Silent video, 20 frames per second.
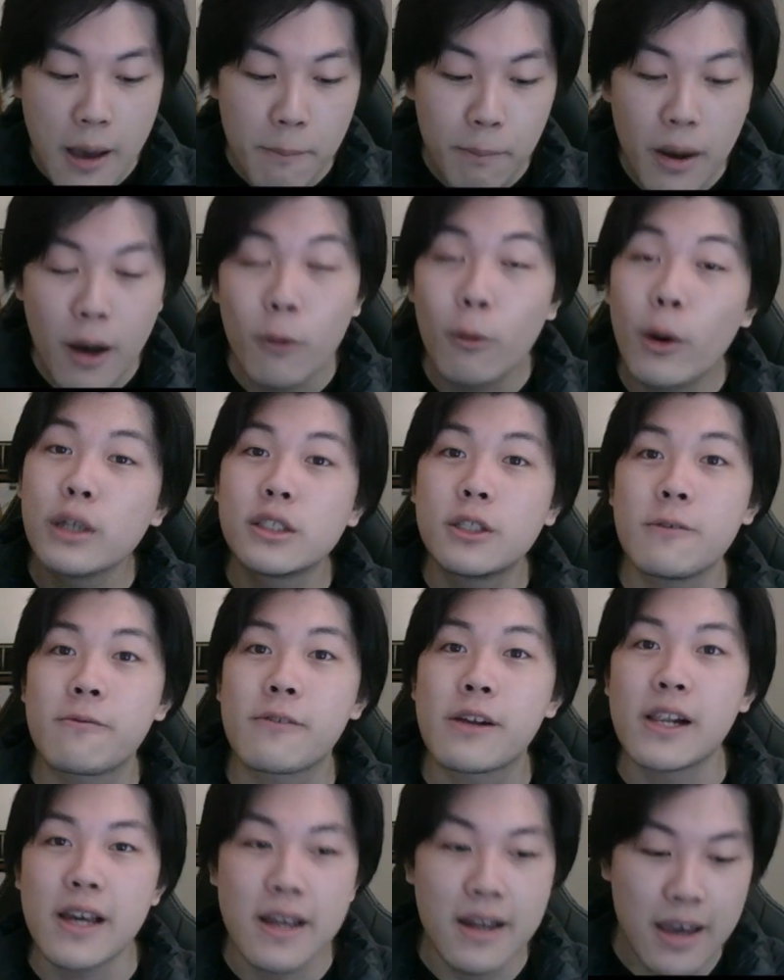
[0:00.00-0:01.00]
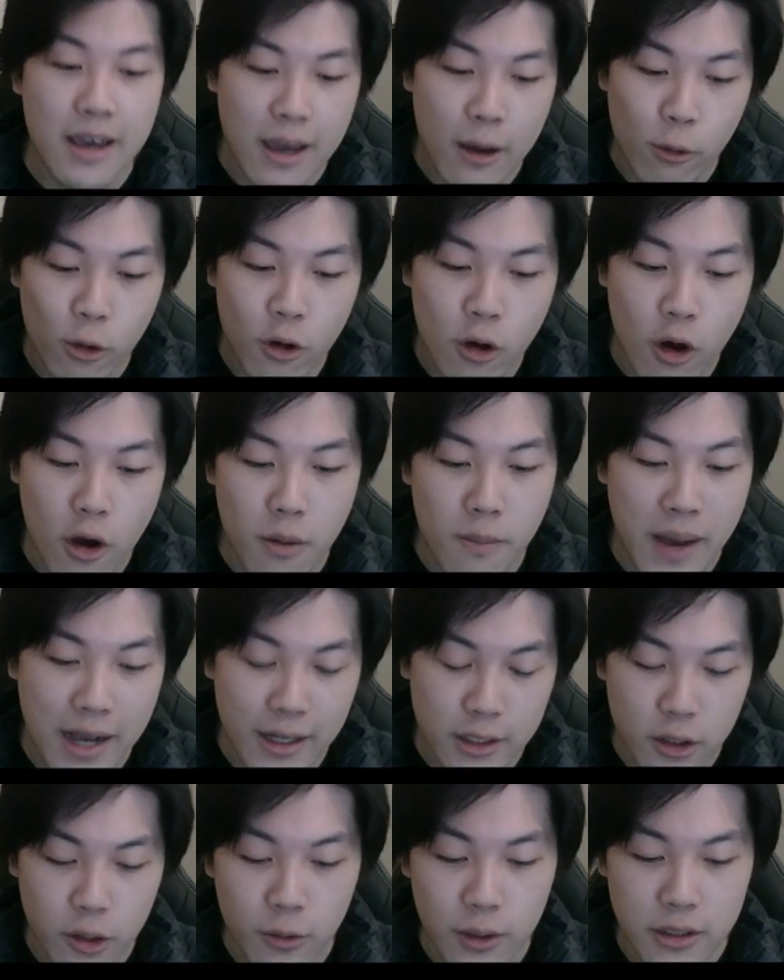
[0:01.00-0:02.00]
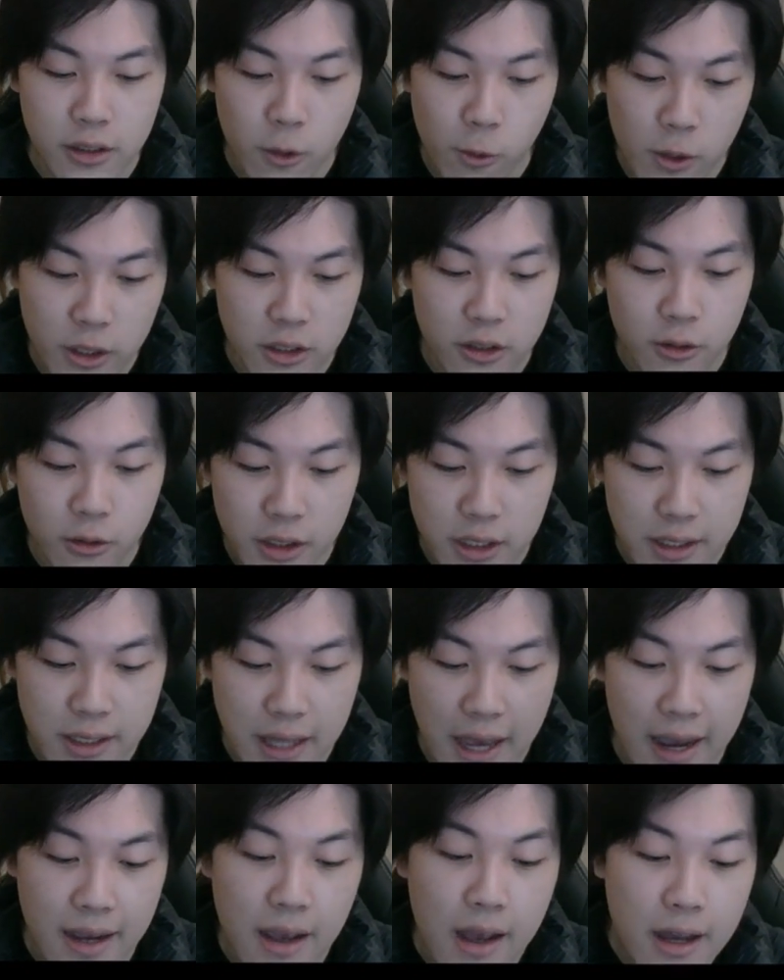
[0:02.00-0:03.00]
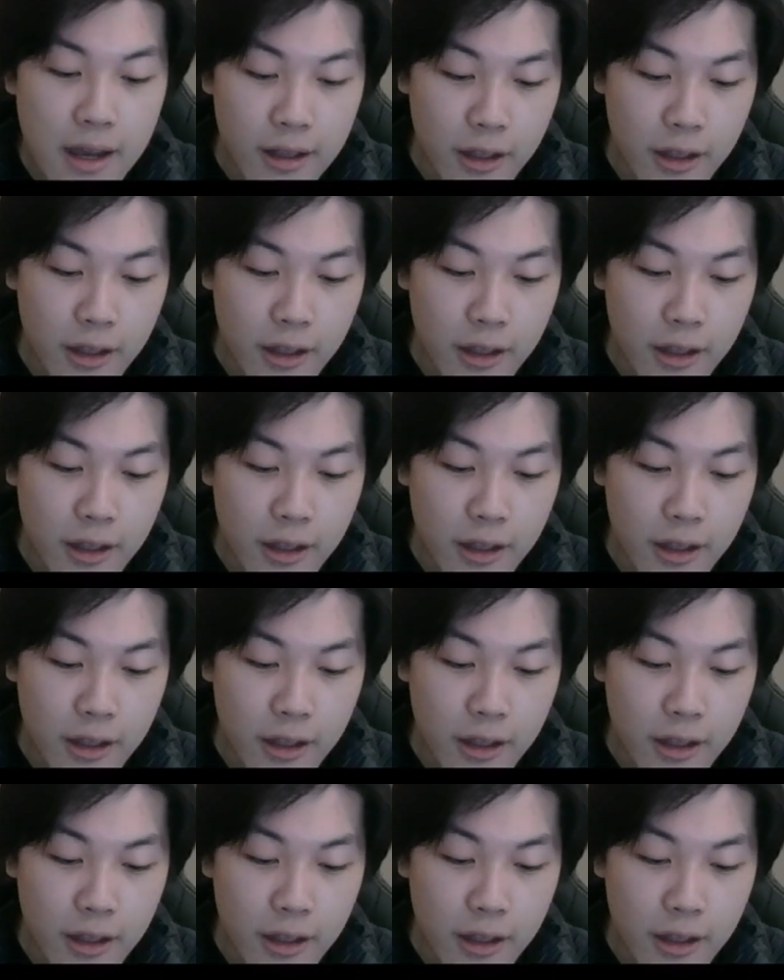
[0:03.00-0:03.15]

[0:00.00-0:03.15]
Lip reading: But once you've cleared it, it will go back to its original state.